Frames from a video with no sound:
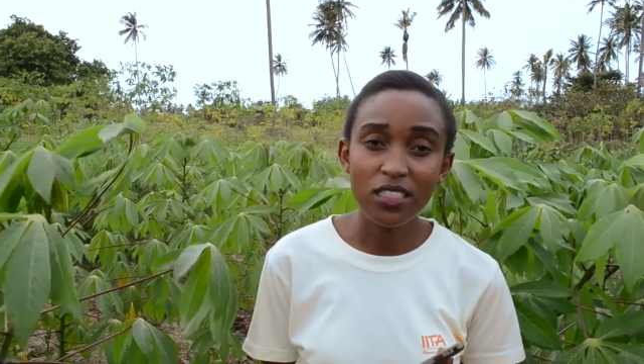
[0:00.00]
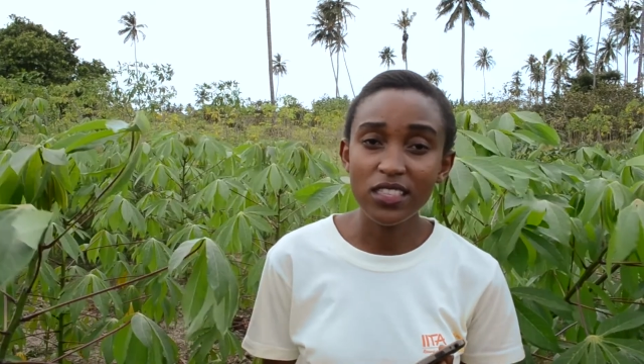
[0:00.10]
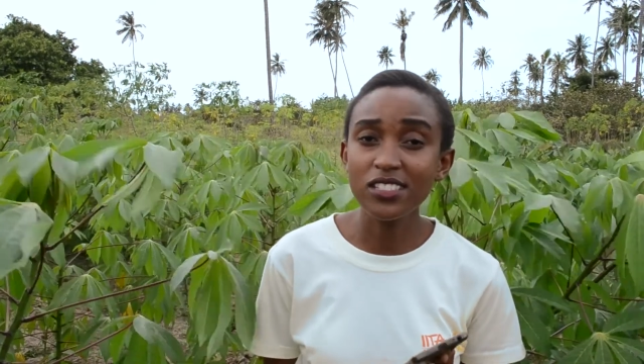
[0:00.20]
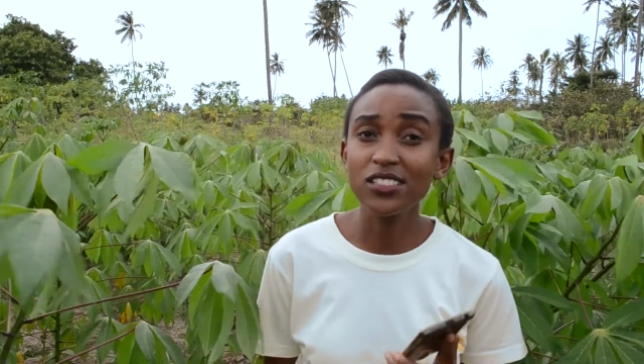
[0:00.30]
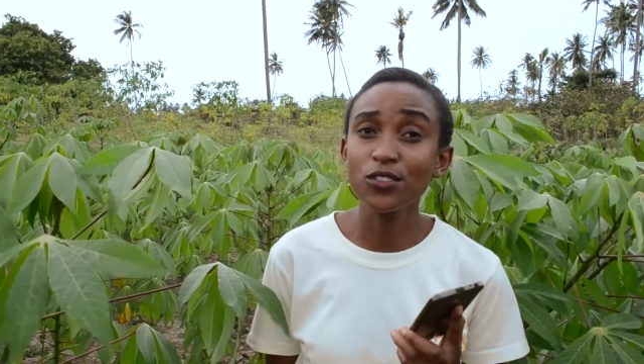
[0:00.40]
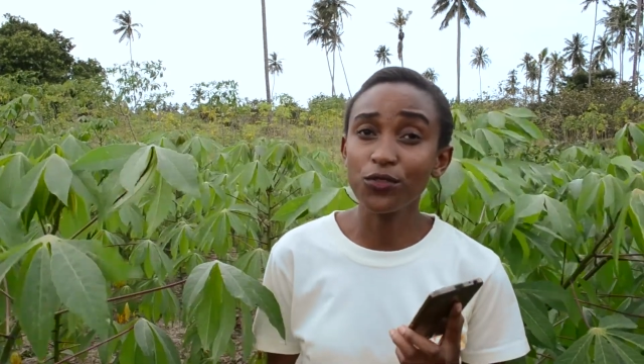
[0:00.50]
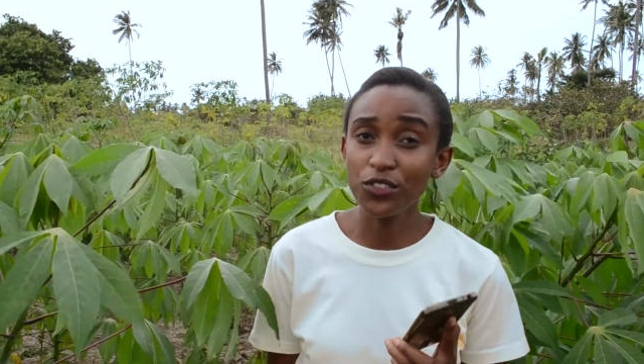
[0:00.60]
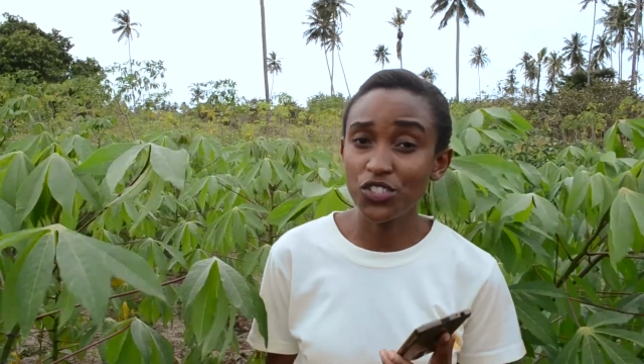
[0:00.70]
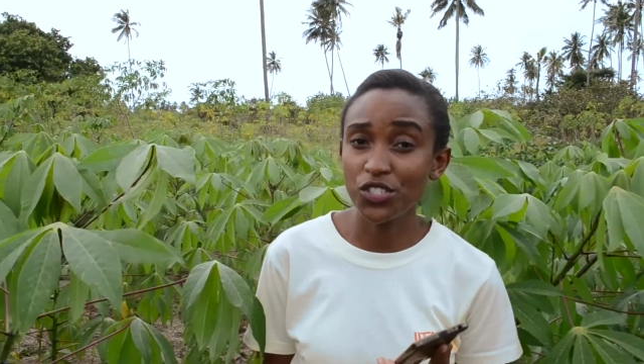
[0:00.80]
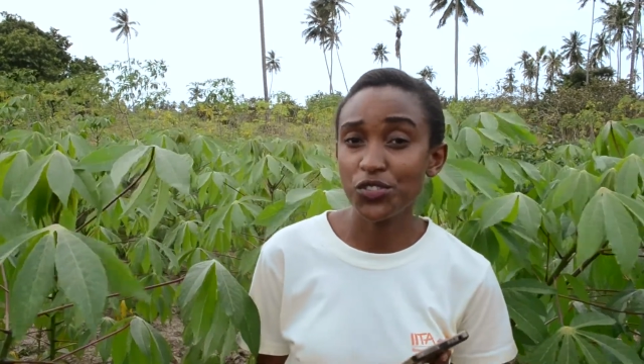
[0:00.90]
This is
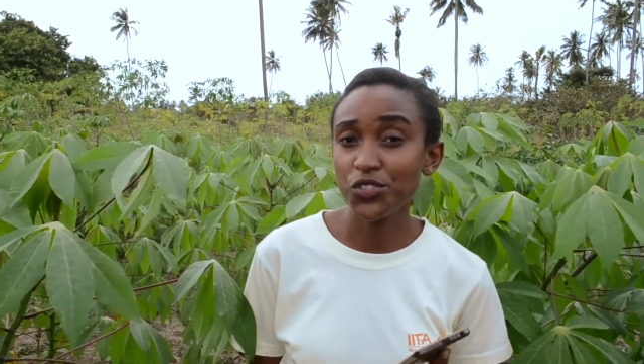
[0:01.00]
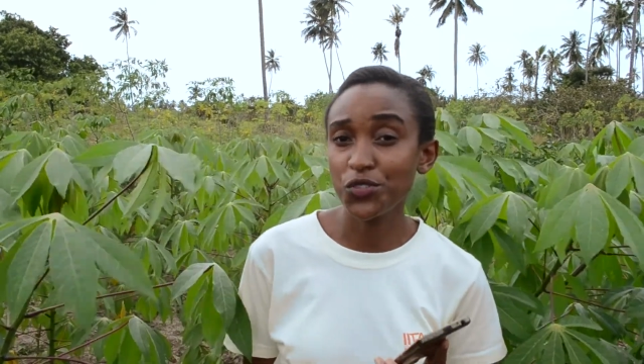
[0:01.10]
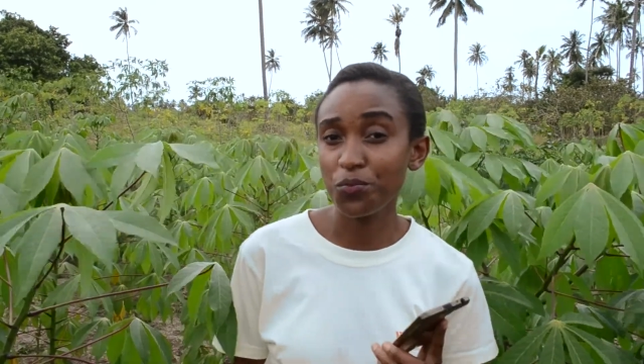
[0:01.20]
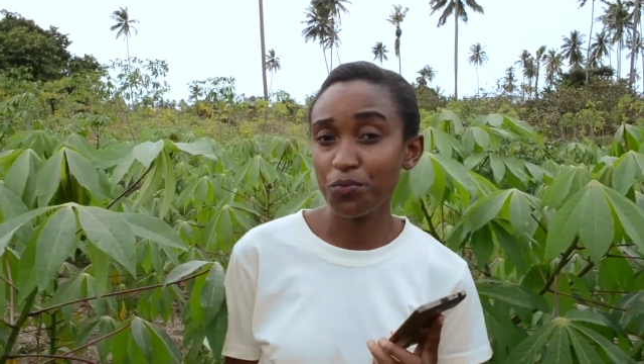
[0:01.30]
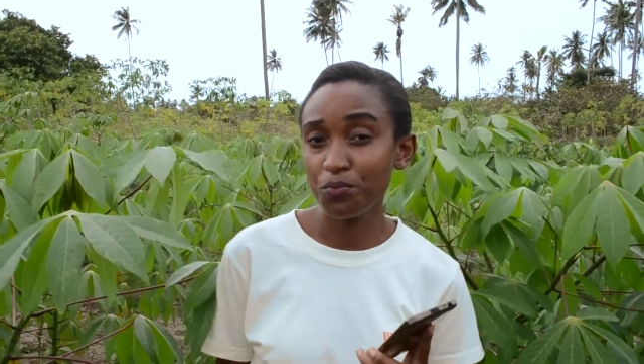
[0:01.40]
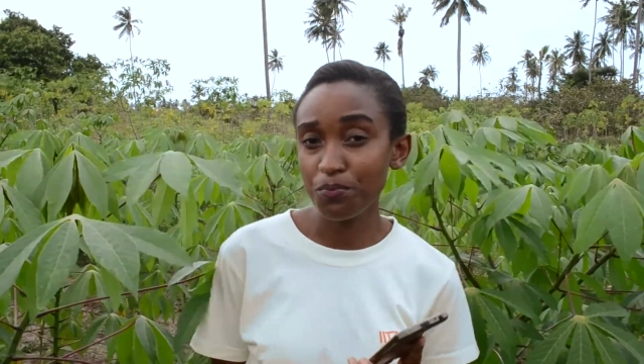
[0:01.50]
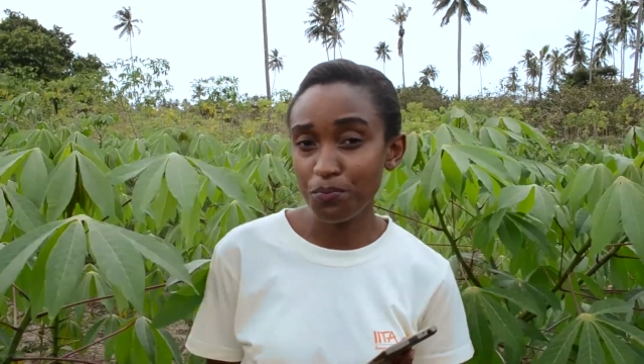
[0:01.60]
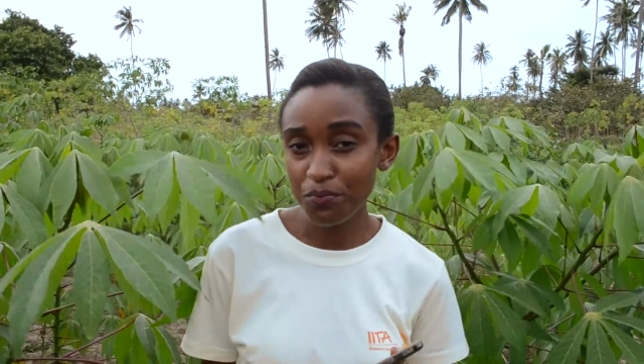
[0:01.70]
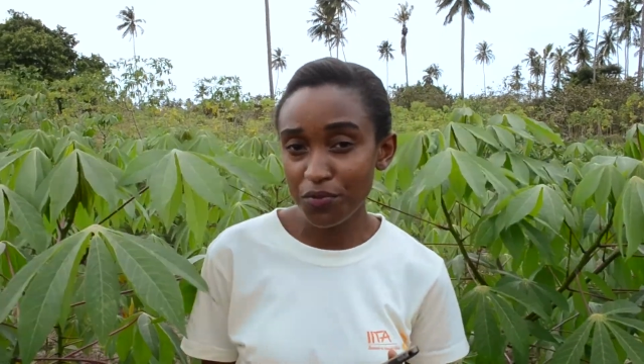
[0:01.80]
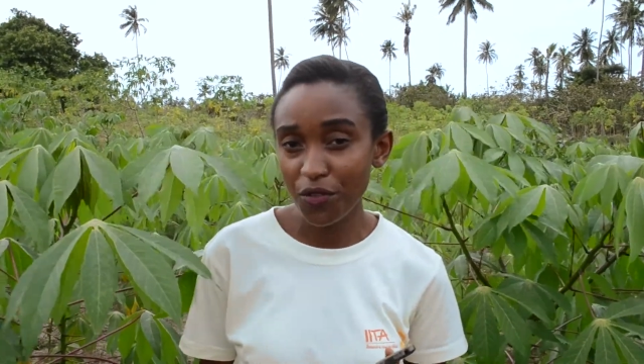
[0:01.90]
sufficient to
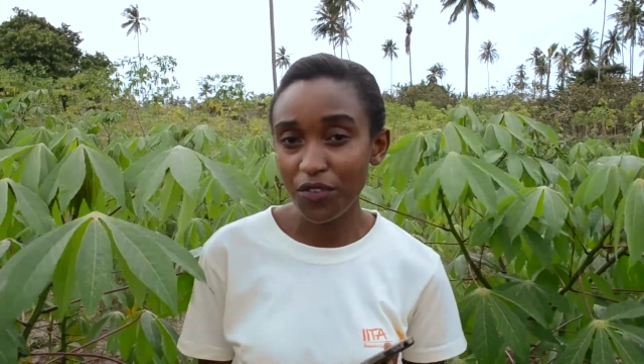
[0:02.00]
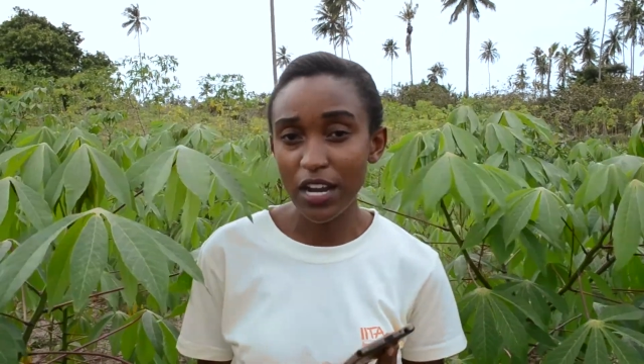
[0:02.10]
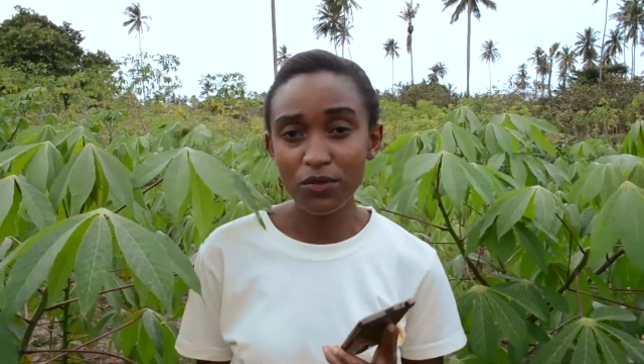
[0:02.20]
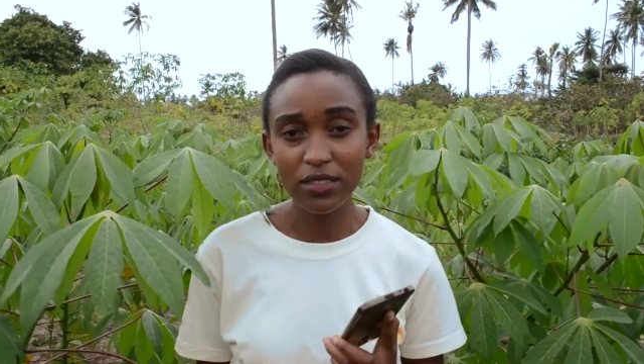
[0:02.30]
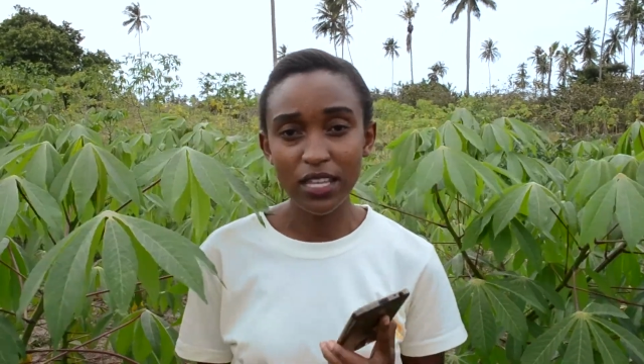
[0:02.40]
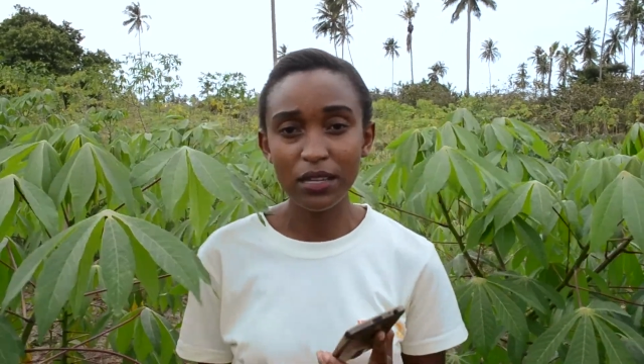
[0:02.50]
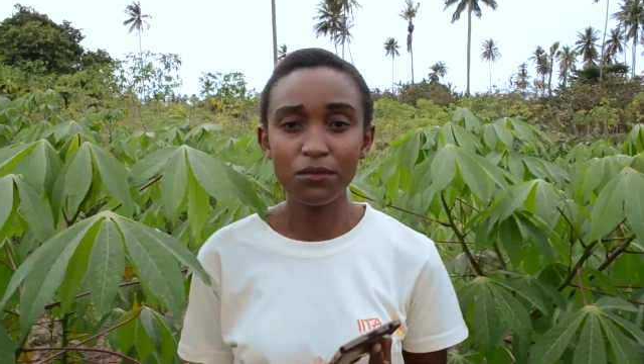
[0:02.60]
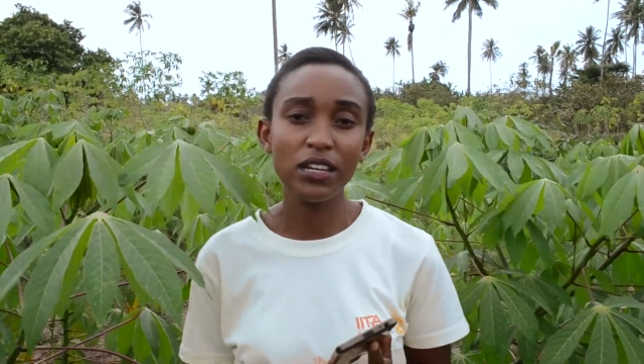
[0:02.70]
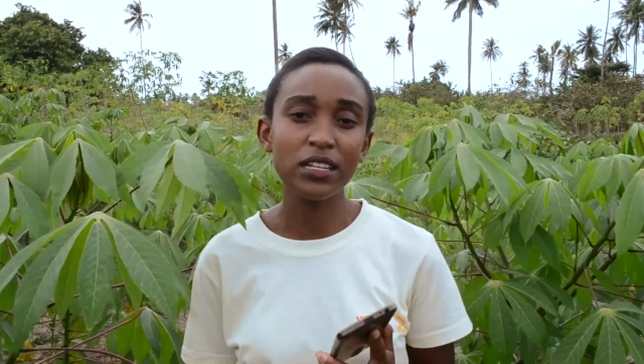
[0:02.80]
provide them